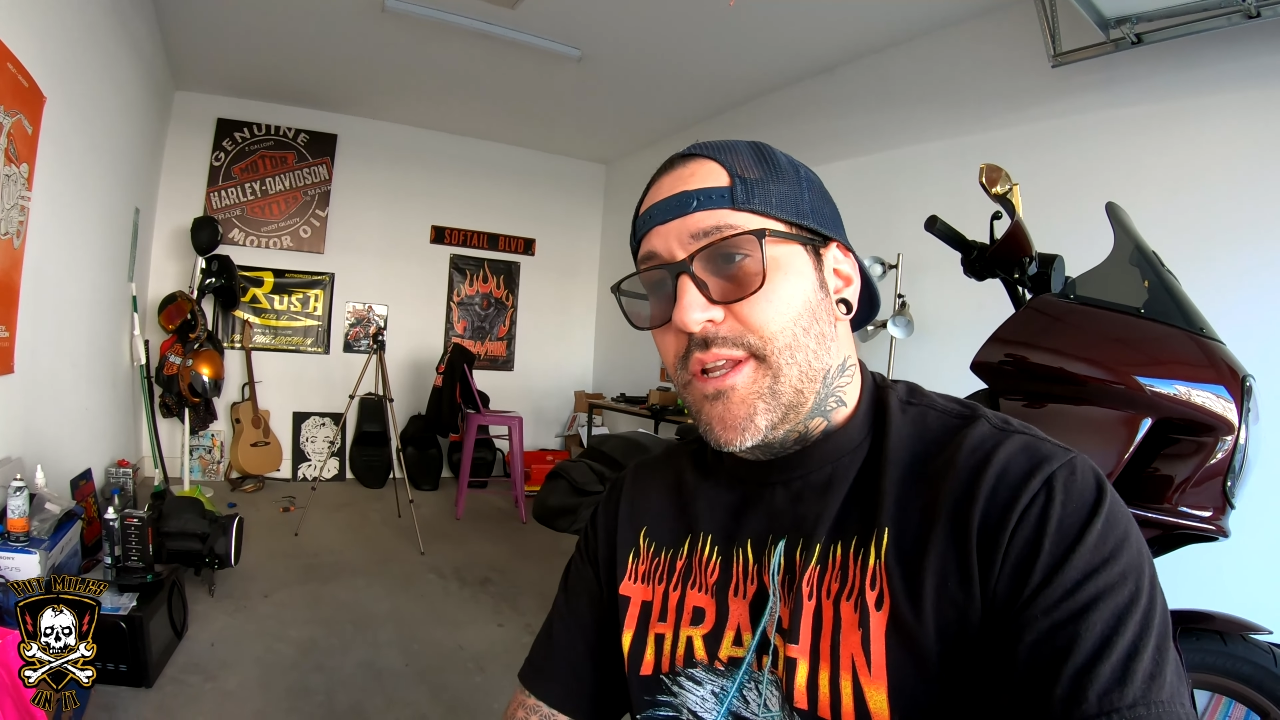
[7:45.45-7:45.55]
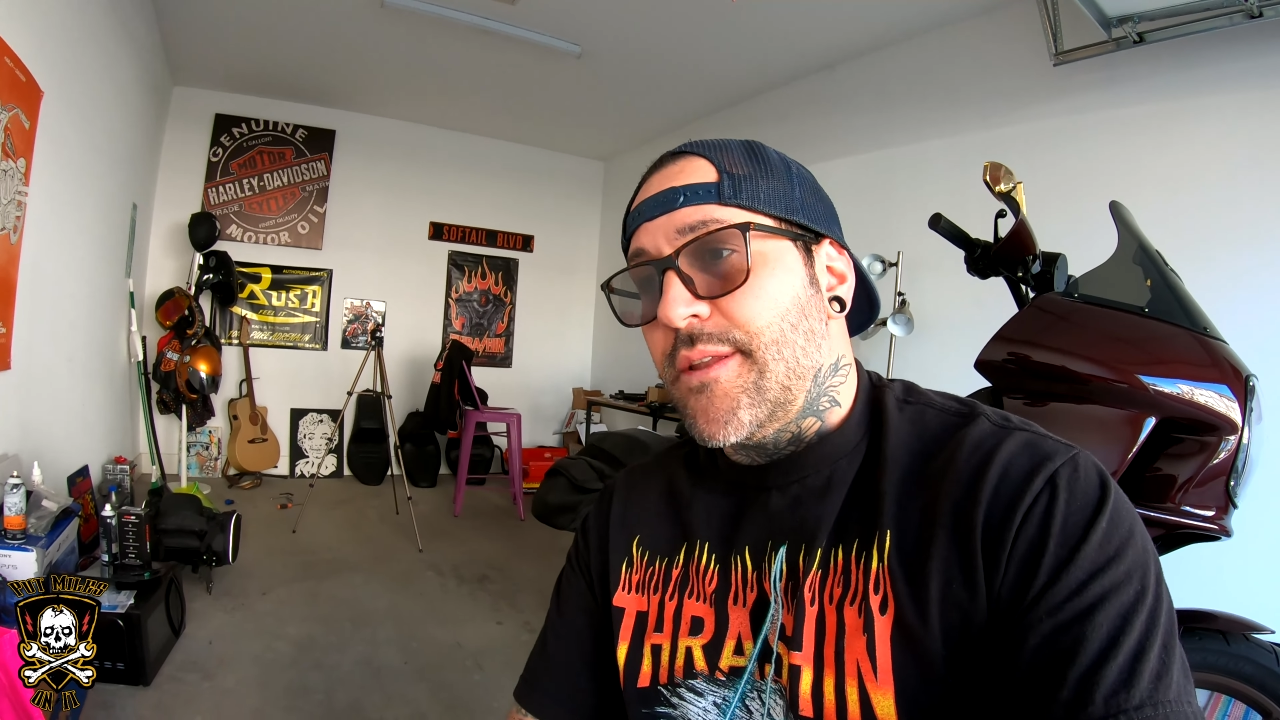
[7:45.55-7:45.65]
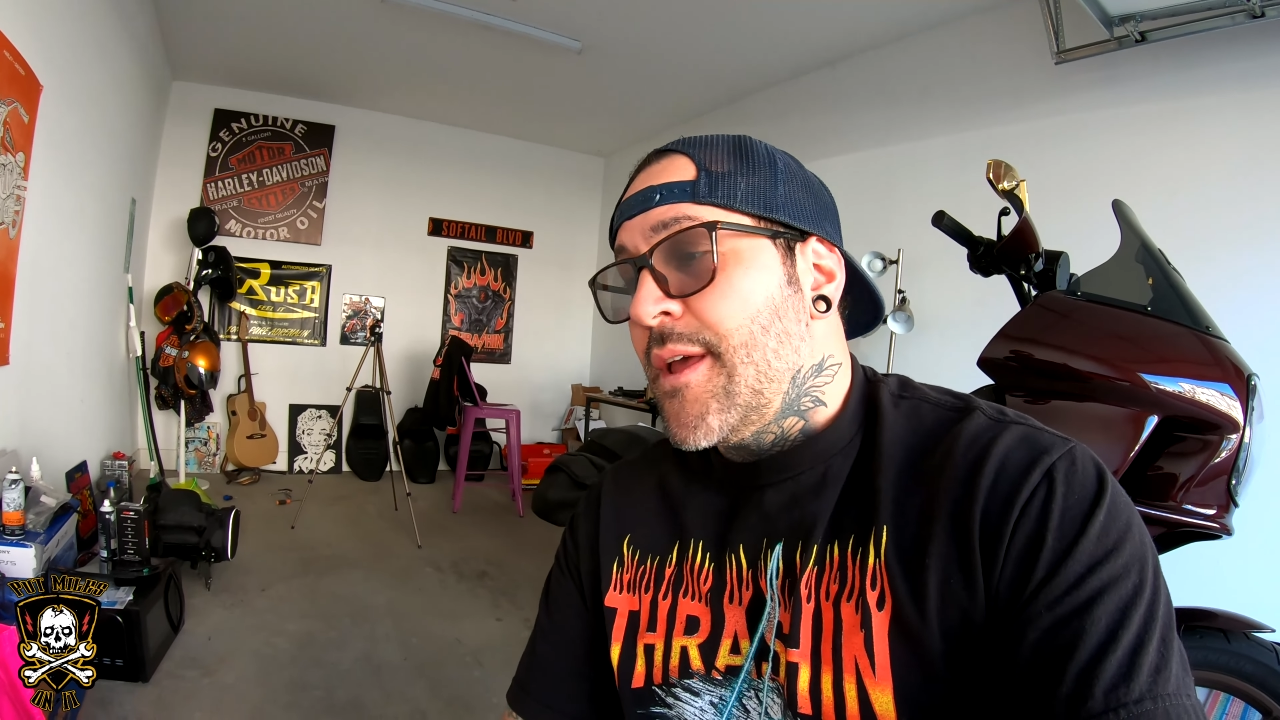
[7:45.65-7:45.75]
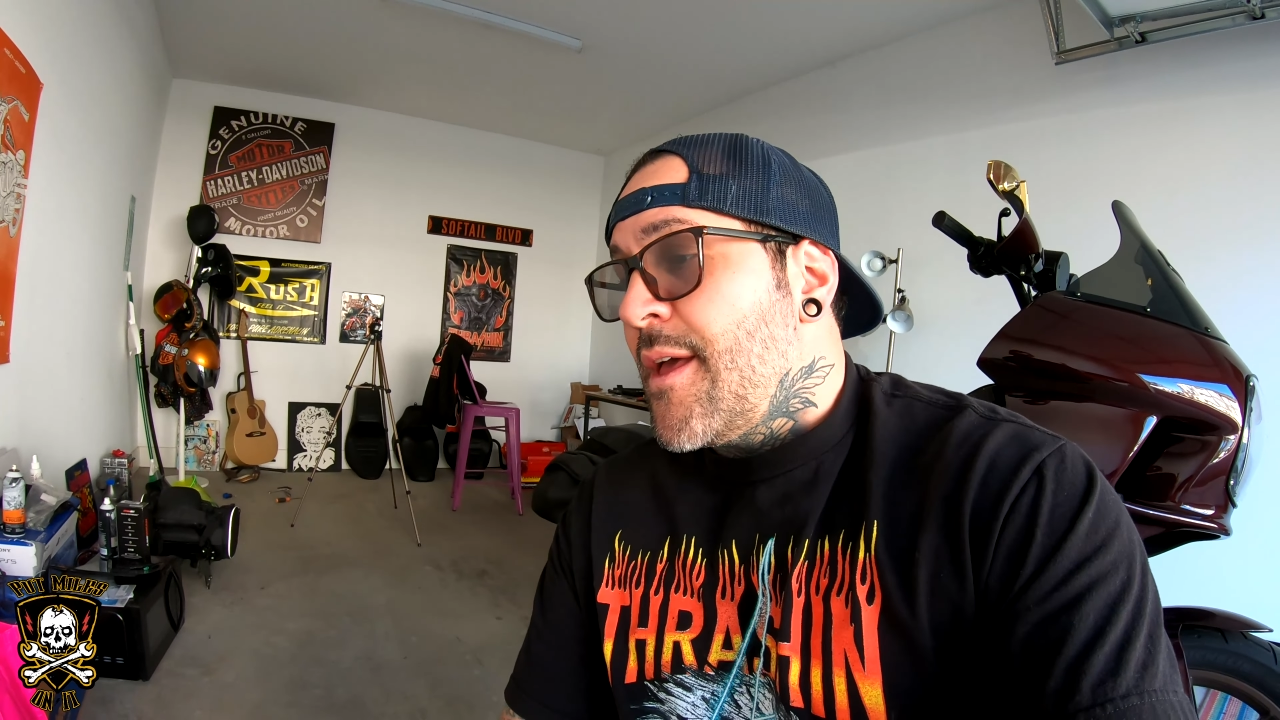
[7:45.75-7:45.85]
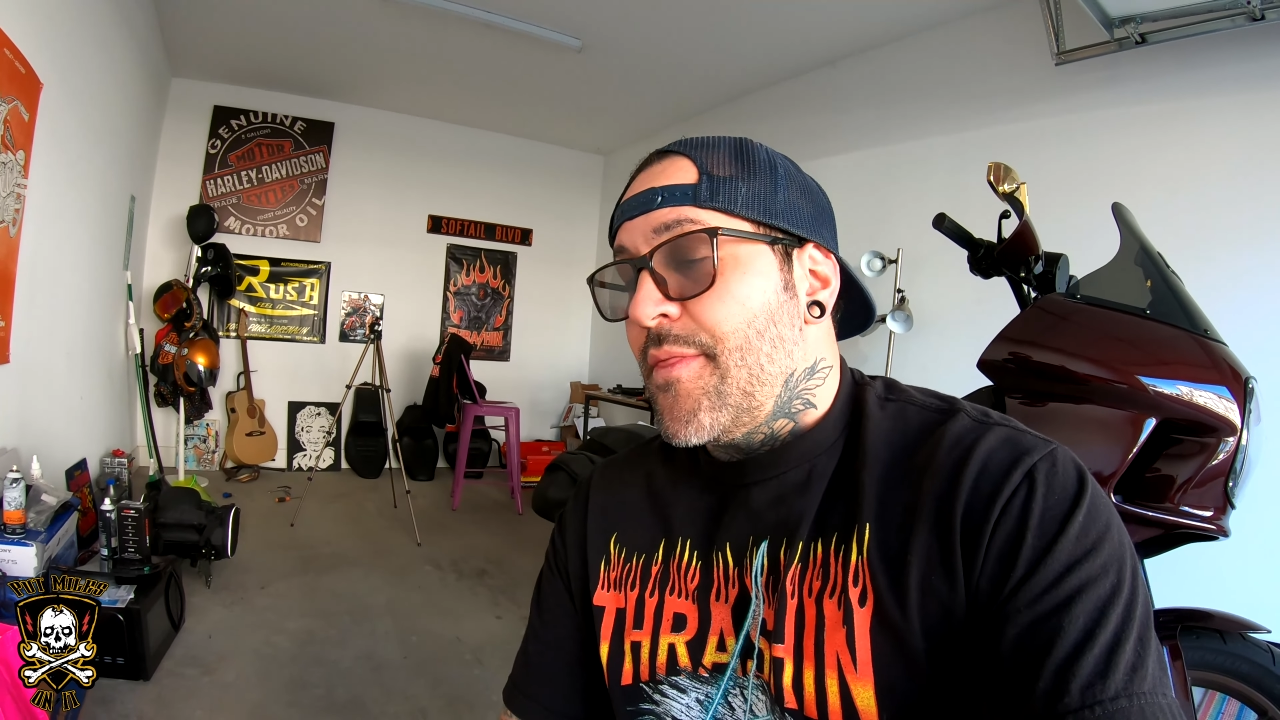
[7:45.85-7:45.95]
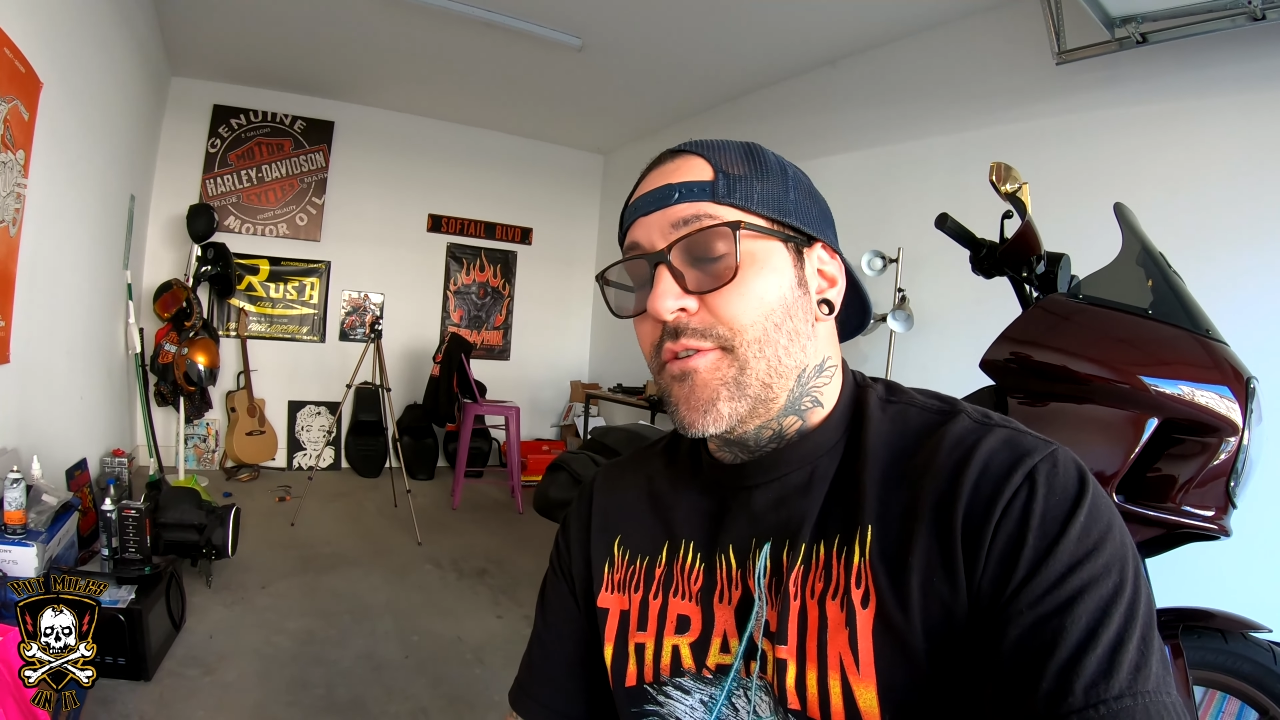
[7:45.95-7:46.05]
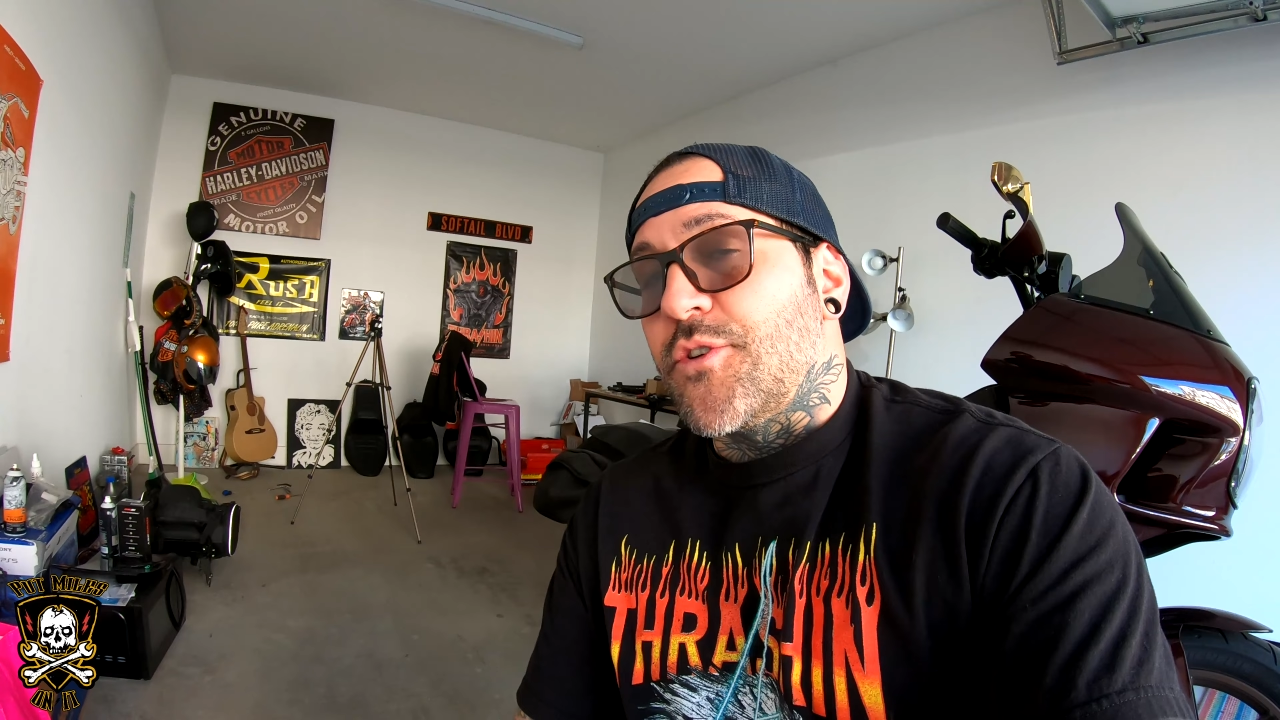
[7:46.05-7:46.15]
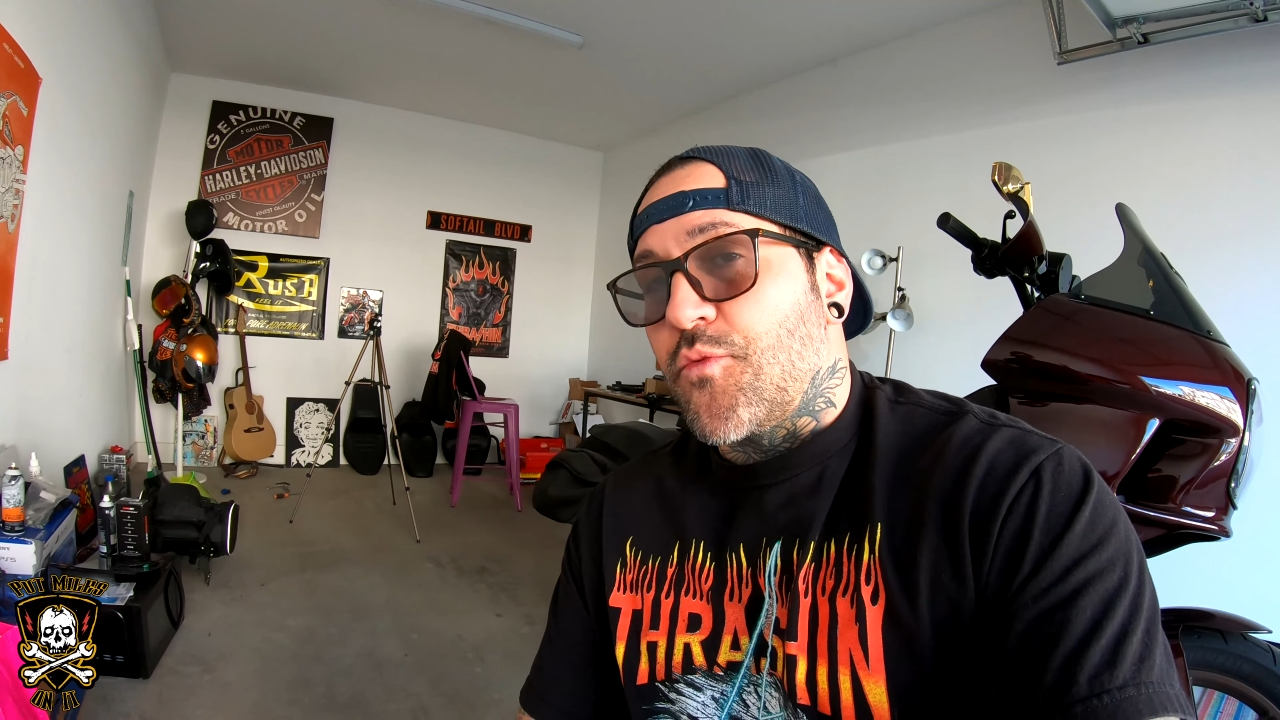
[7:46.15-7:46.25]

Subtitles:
and there's